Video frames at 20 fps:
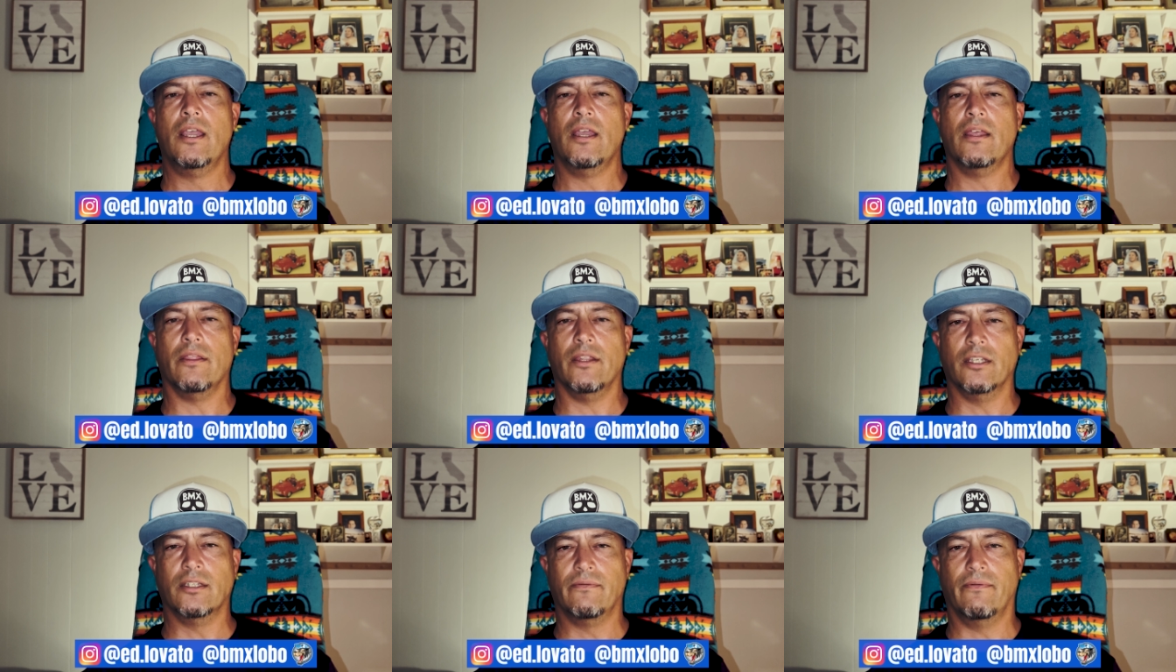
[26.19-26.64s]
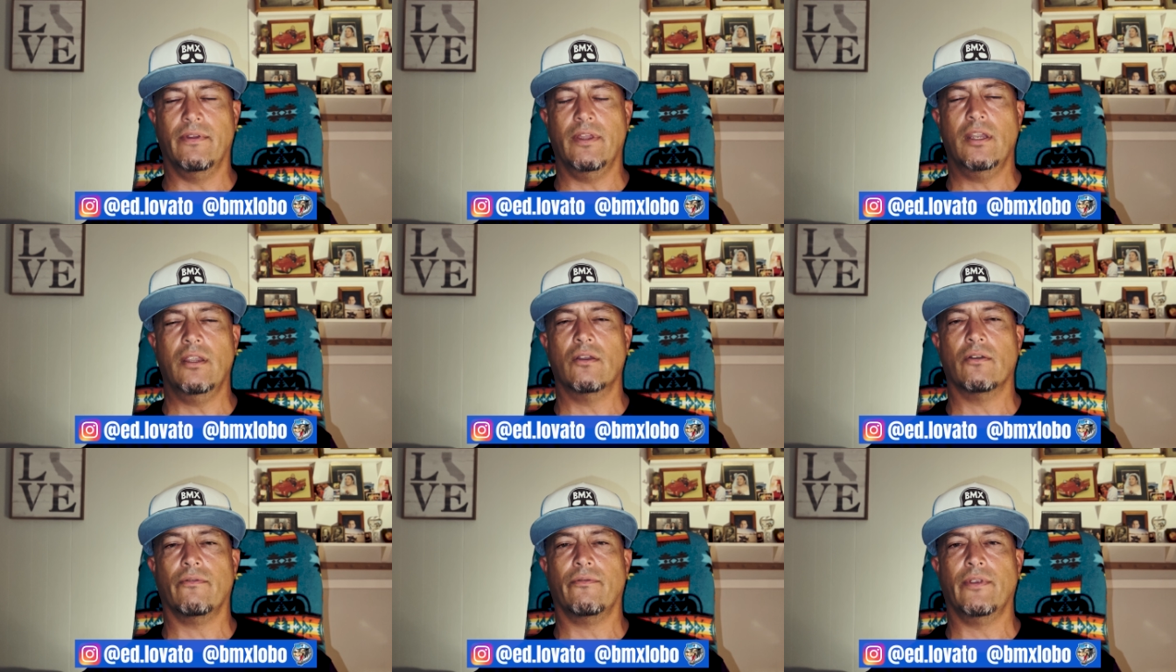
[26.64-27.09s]
This
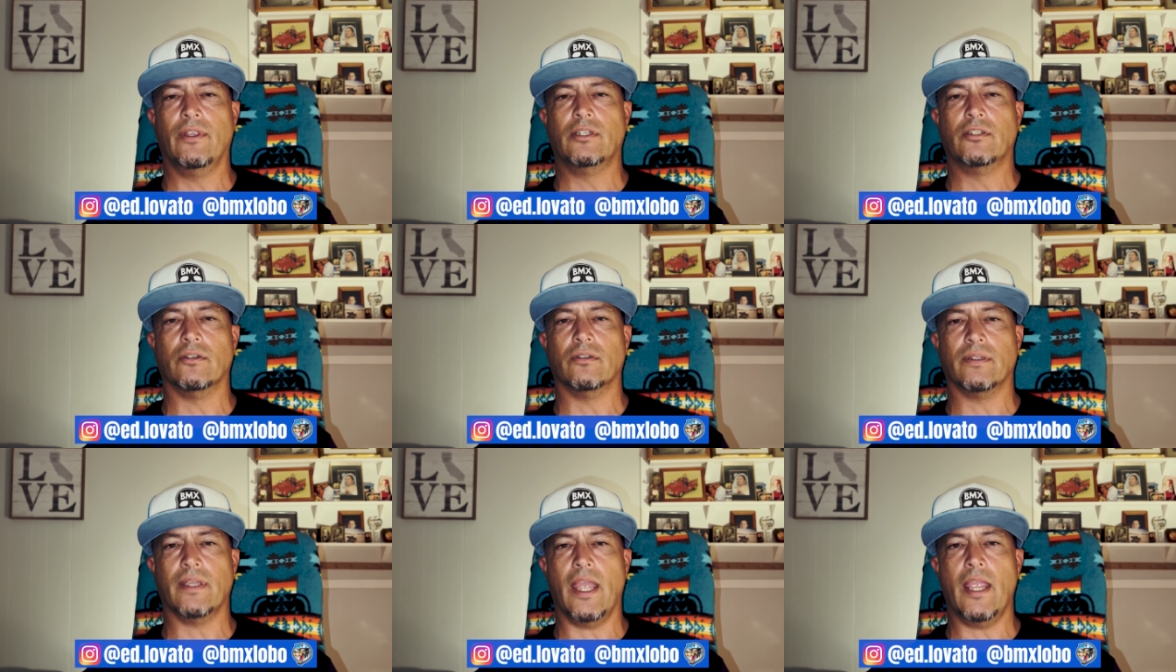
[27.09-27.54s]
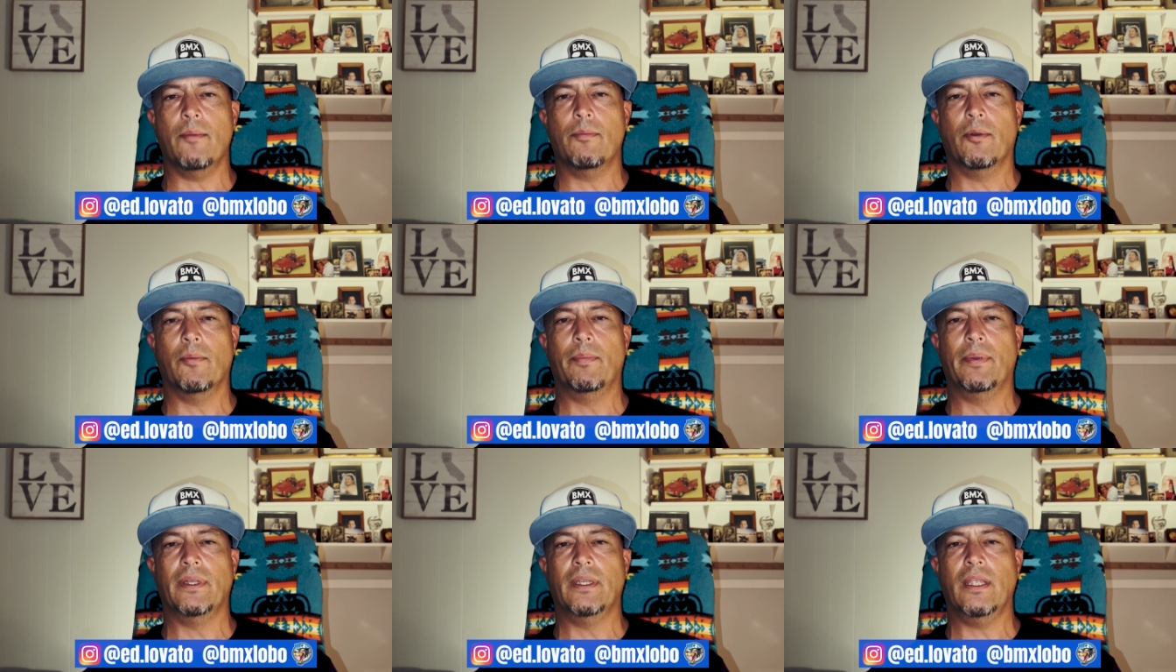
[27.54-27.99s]
video features Abel
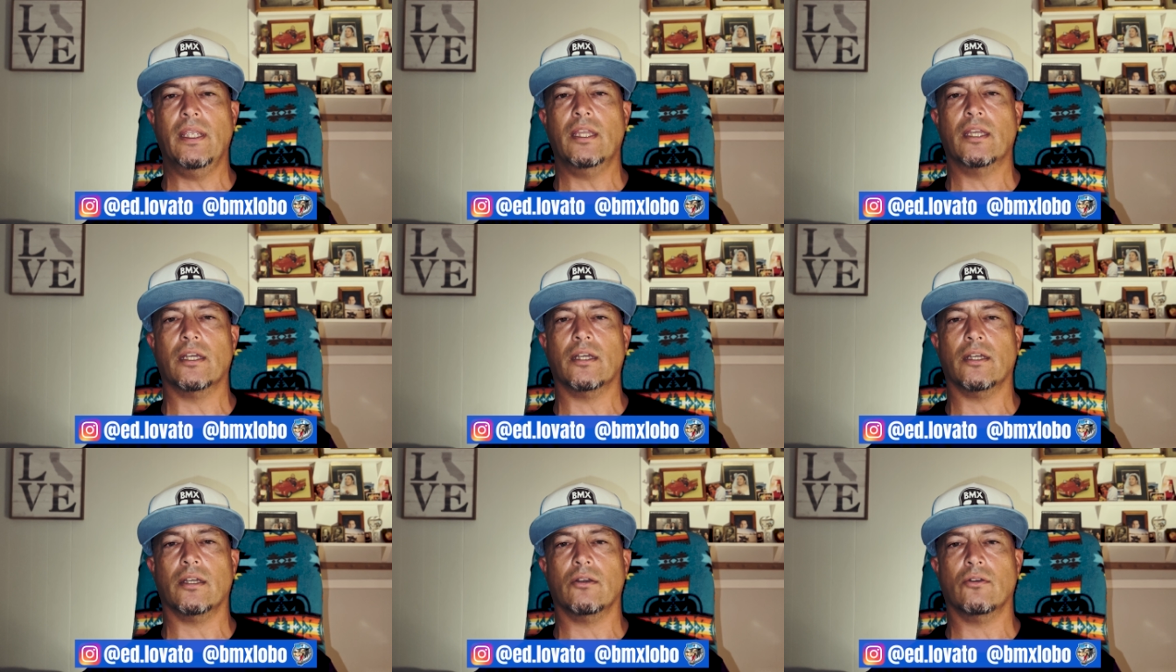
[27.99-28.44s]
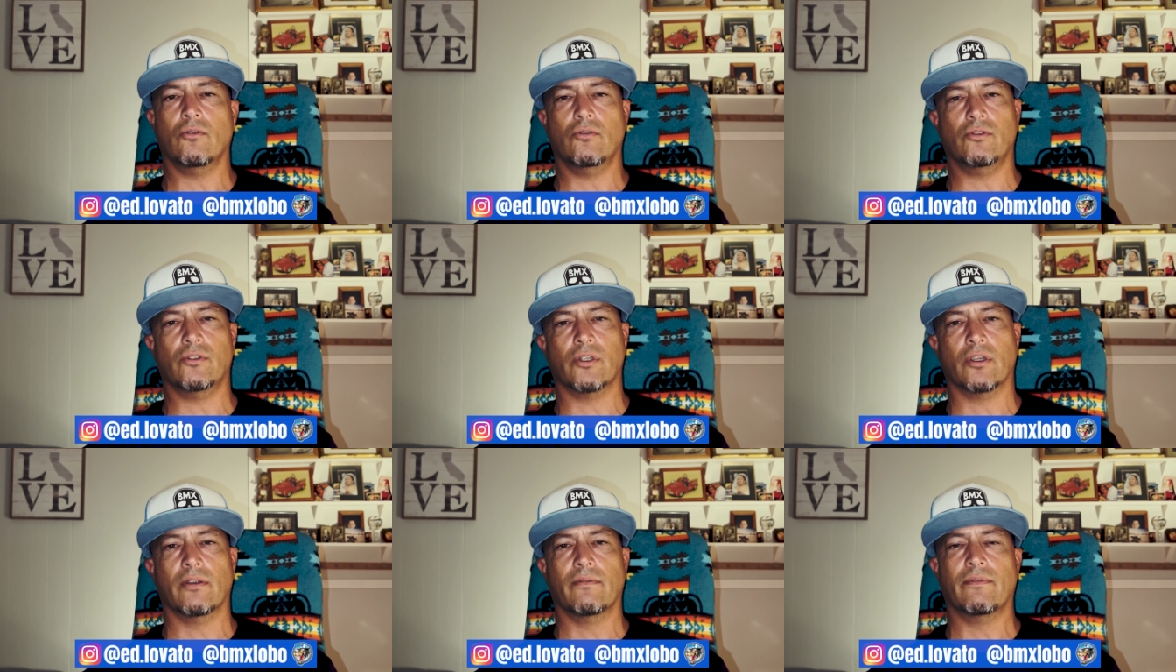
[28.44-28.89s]
Padilla, who
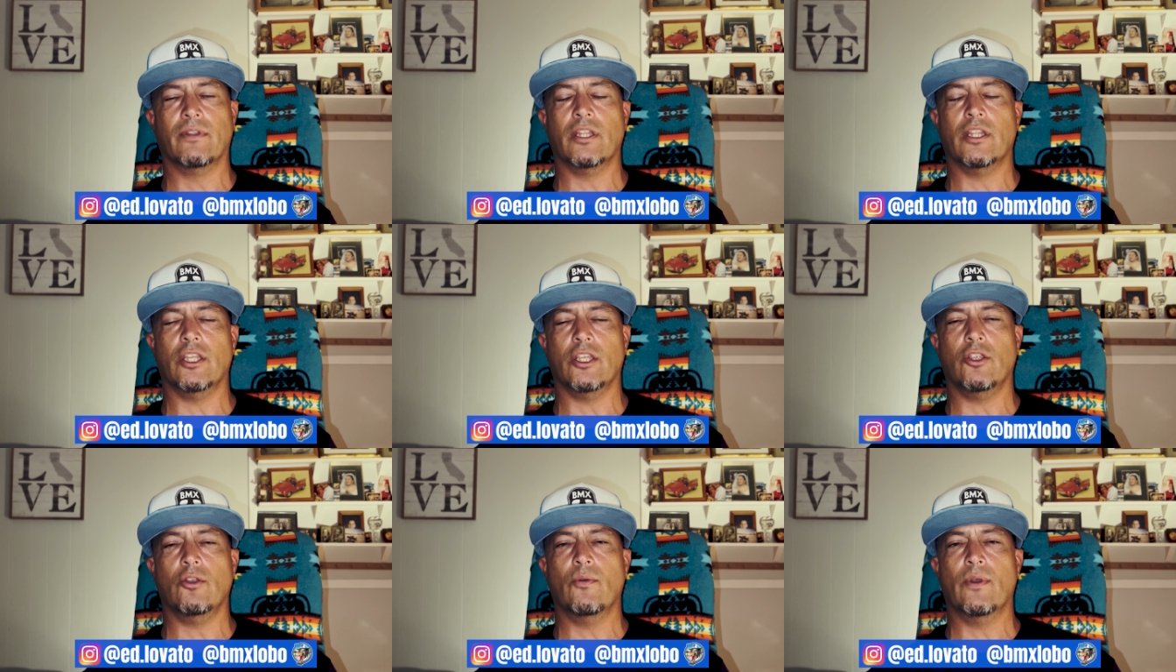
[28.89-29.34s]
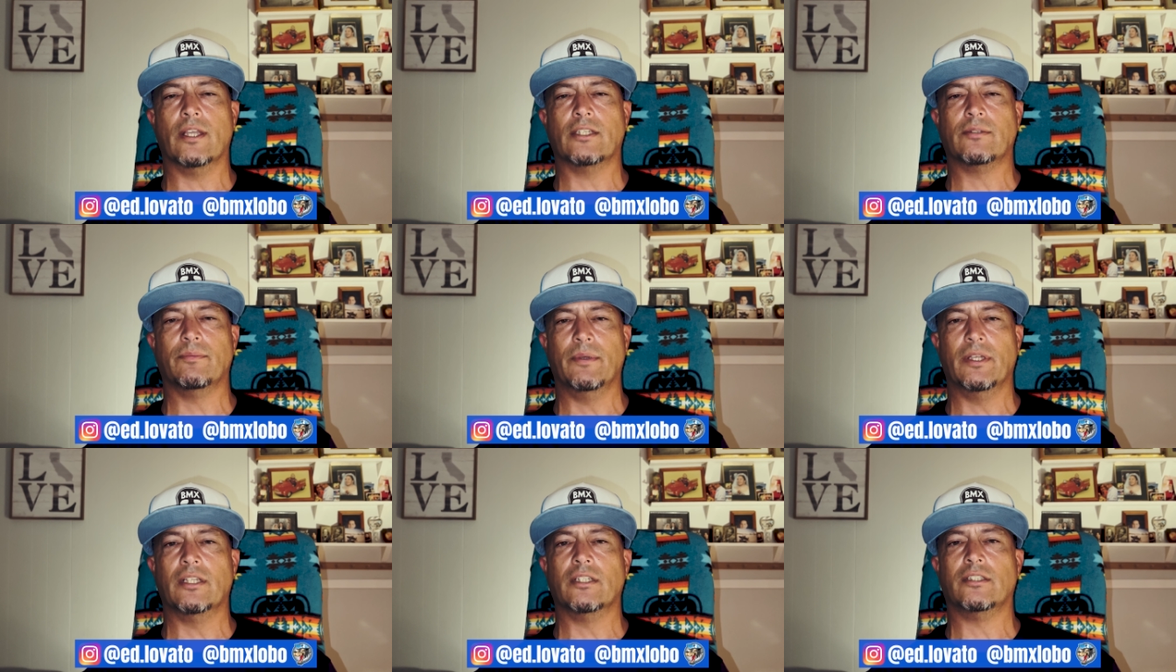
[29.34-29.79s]
served in the U S
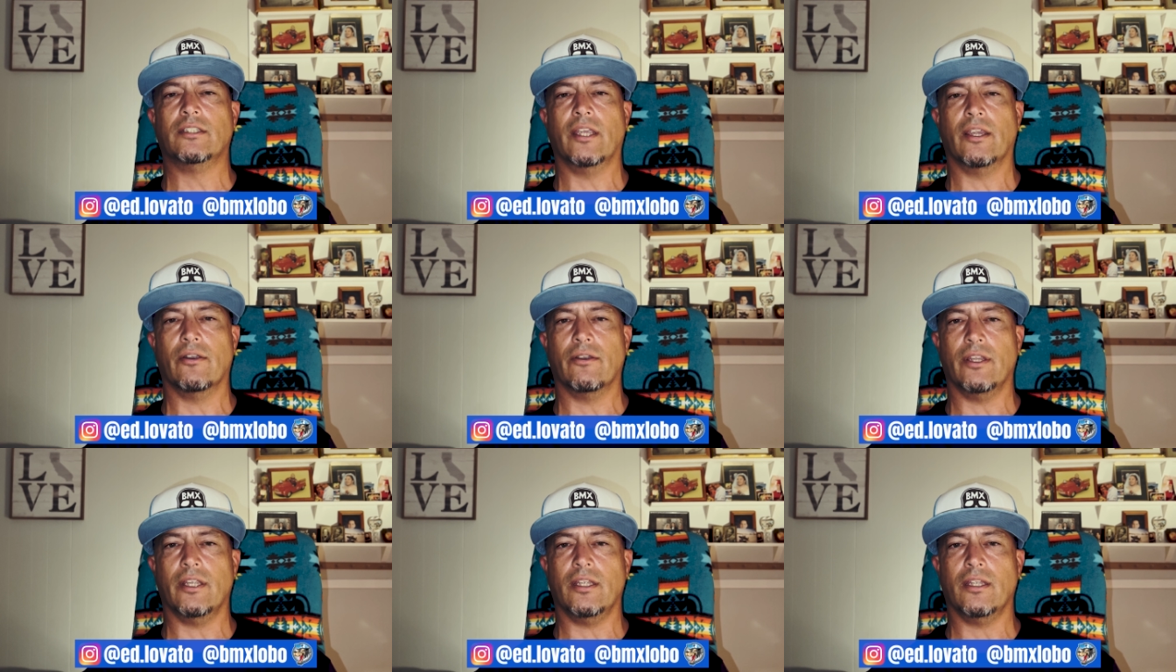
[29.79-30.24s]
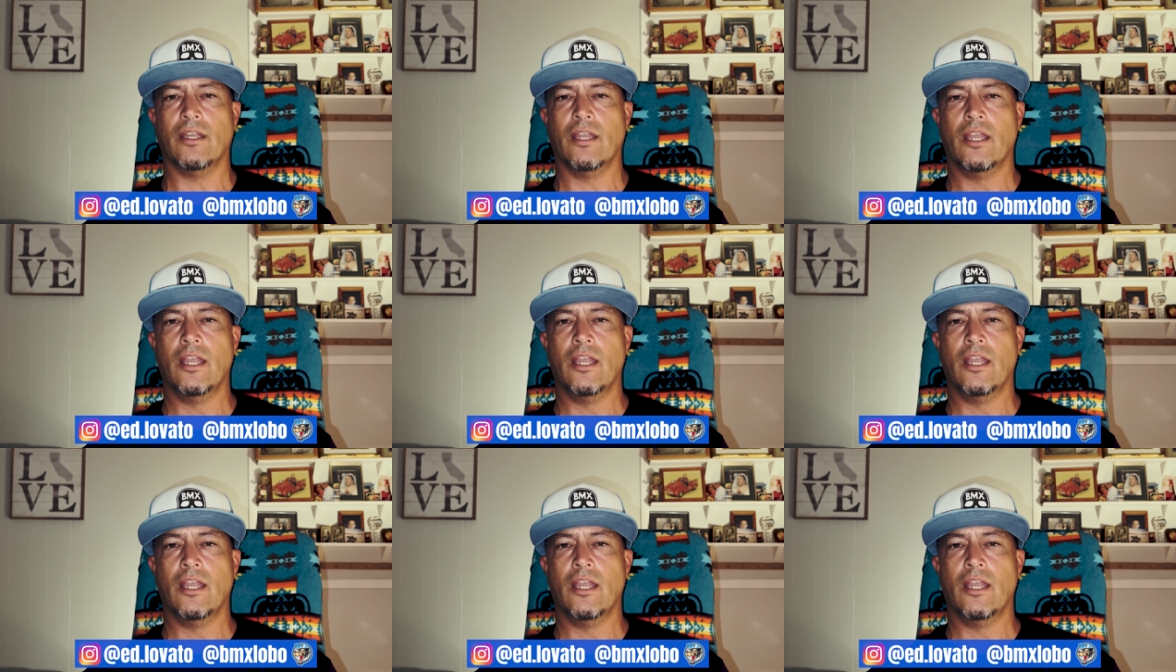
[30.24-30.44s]
military.